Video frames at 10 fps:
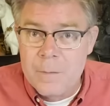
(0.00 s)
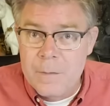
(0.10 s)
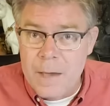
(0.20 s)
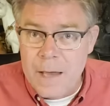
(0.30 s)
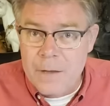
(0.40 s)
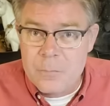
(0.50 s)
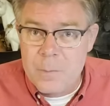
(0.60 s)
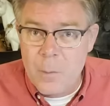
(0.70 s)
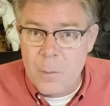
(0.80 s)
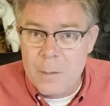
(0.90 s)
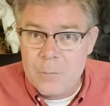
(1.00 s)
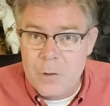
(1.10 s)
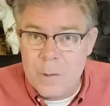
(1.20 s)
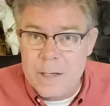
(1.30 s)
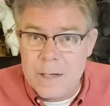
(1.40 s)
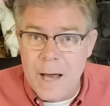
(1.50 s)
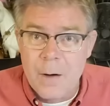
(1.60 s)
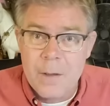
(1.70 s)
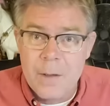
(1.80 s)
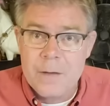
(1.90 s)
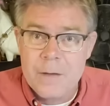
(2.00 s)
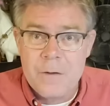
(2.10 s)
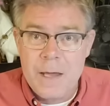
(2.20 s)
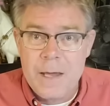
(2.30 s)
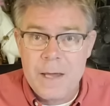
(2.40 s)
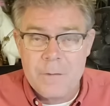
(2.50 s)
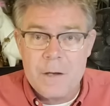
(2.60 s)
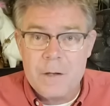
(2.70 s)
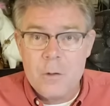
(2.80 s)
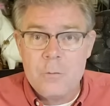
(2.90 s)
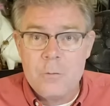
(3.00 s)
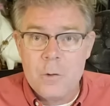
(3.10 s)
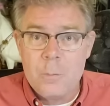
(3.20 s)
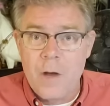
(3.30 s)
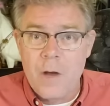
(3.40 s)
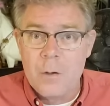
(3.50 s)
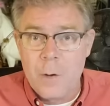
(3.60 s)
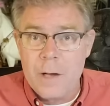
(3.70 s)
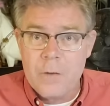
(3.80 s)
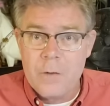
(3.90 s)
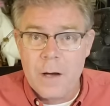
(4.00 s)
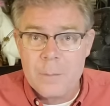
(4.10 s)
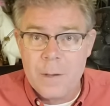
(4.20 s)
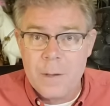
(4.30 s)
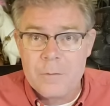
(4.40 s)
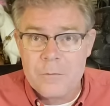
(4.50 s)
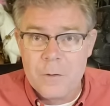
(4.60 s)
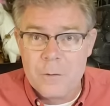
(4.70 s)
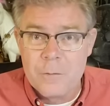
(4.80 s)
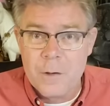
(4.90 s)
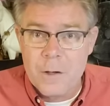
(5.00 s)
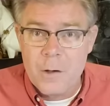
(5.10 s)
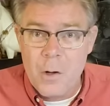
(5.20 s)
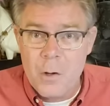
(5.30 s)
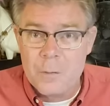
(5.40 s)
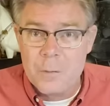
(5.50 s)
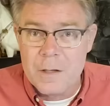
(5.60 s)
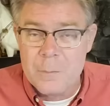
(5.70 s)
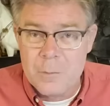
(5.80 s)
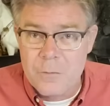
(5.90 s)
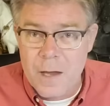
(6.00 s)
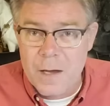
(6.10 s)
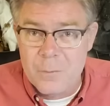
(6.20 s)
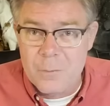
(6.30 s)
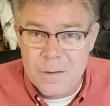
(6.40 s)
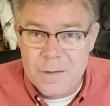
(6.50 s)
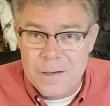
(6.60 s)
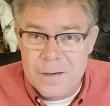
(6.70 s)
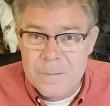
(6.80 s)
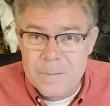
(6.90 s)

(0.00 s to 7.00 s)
asked me what I'm doing now. I said, Hey, I've got a YouTube channel where I talk about silver and gold. And he was like, Really?